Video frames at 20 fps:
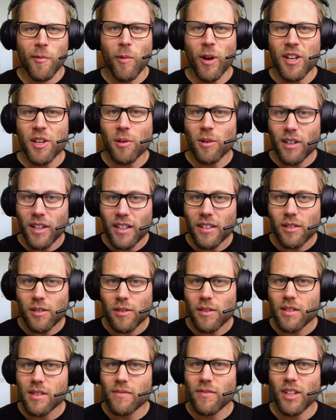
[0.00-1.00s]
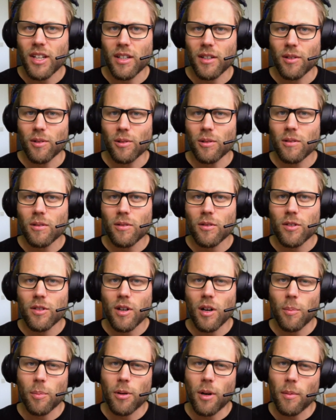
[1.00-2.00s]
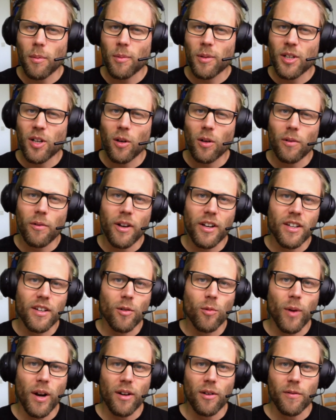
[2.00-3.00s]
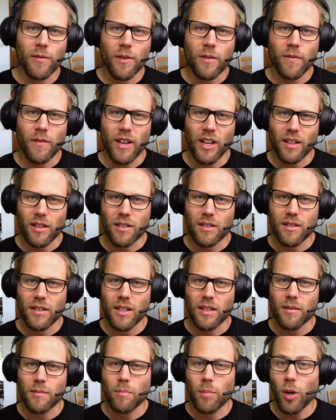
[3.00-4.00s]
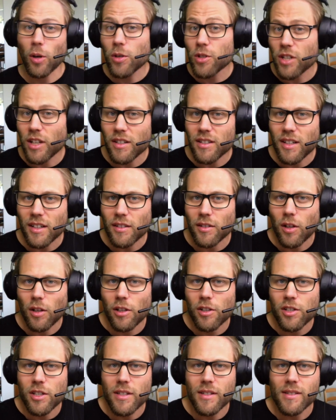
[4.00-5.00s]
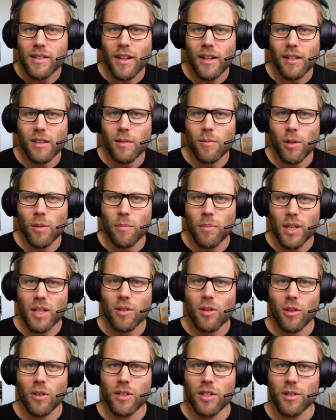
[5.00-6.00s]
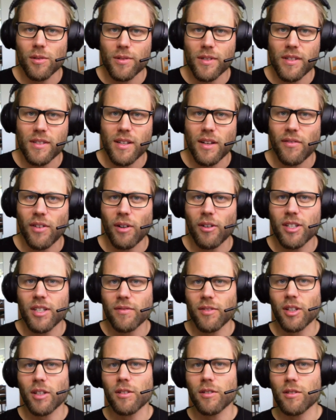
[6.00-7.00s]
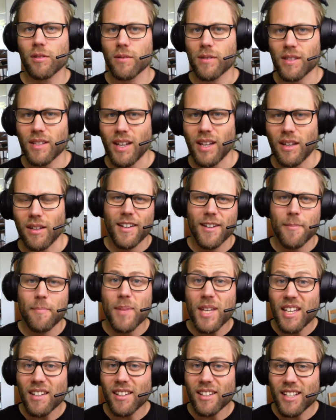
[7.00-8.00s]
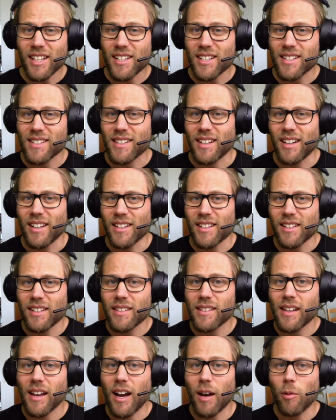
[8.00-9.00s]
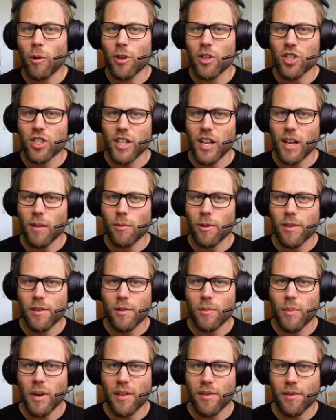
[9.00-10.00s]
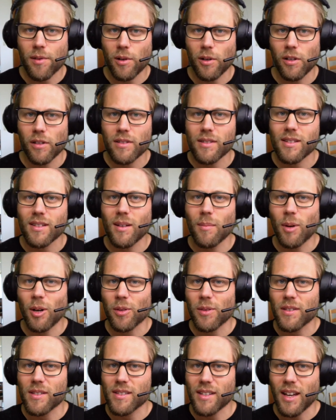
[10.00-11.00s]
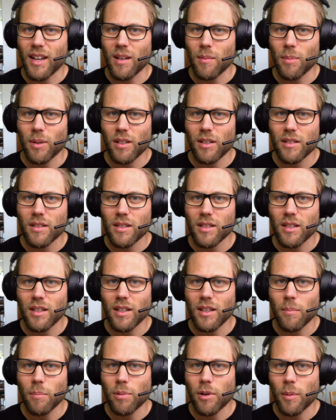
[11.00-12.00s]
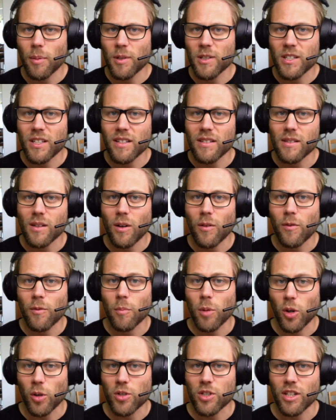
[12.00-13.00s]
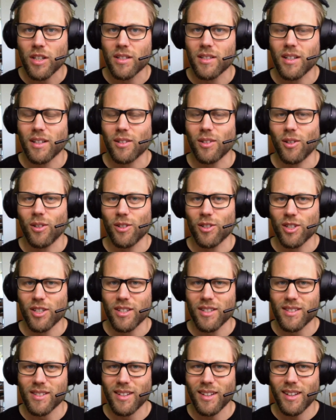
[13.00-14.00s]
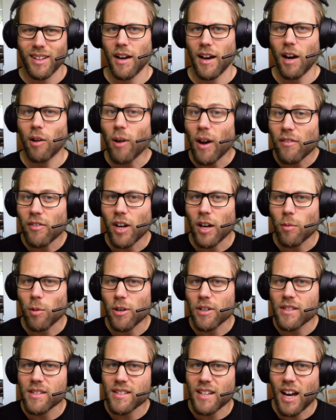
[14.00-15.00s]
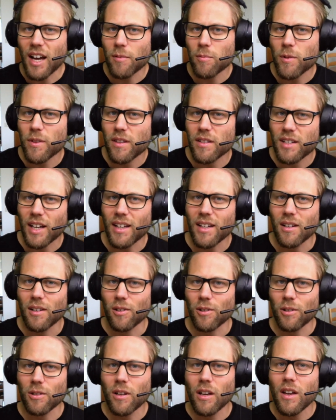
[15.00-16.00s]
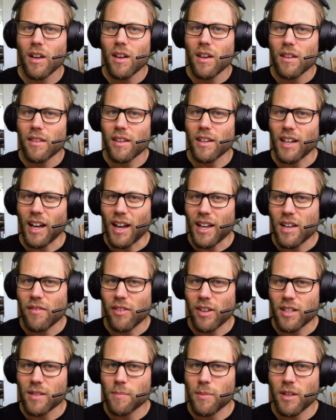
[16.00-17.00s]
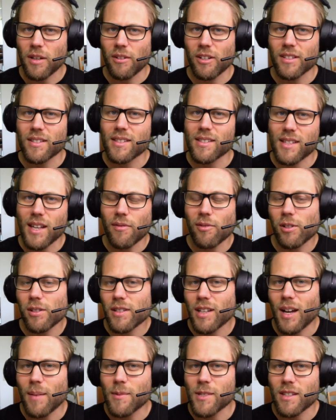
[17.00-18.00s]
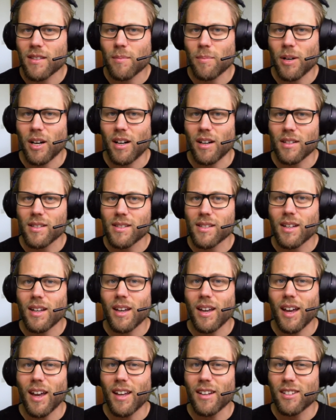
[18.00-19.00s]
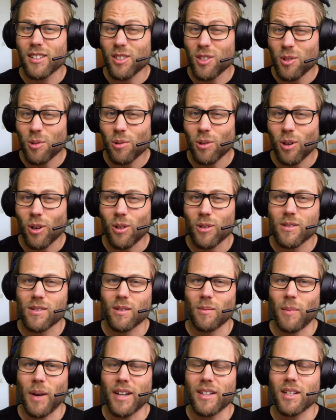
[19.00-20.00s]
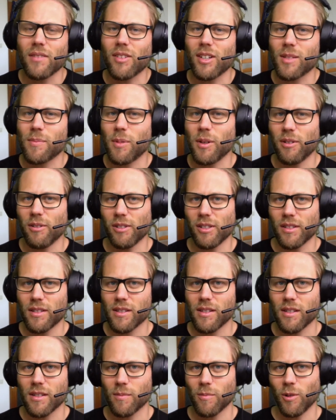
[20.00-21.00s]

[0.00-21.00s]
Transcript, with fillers: When you clicked on this video, you are probably already aware of the fact that blockchain technologies like the one Bitcoin uses are very difficult to scale. Being a data scientist, I want to share with you my thoughts about the scalability properties of blockchain technologies. However, I want to start with a dialogue that I have experienced several times in the past, and you also might have experienced this